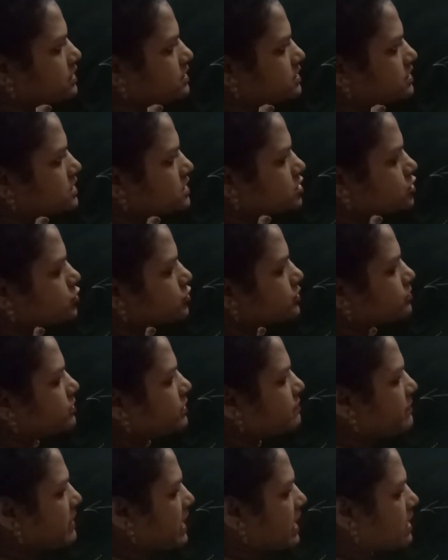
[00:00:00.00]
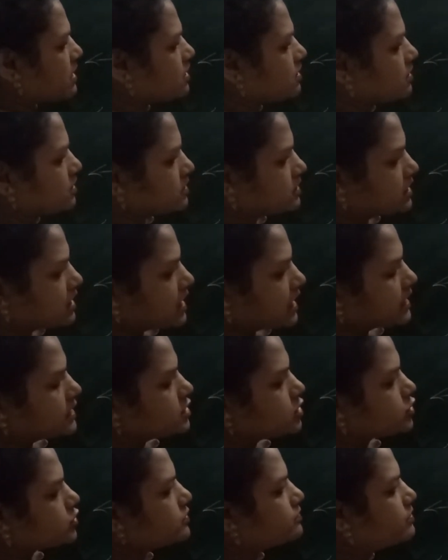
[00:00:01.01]
This should be parallel. The line
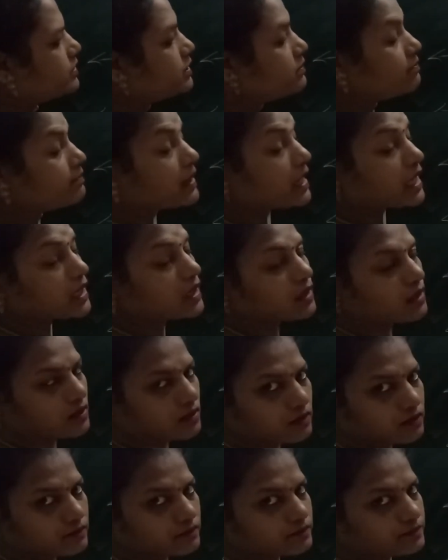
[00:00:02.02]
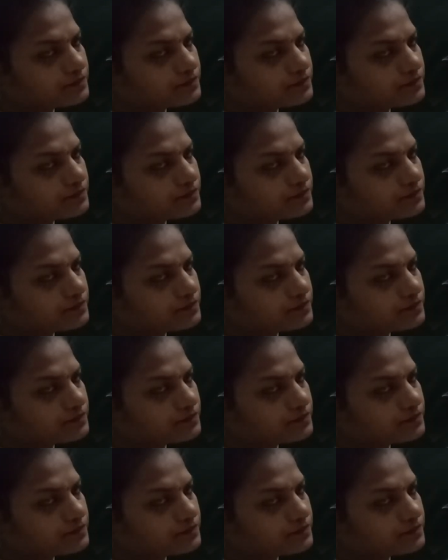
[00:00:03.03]
should be parallel.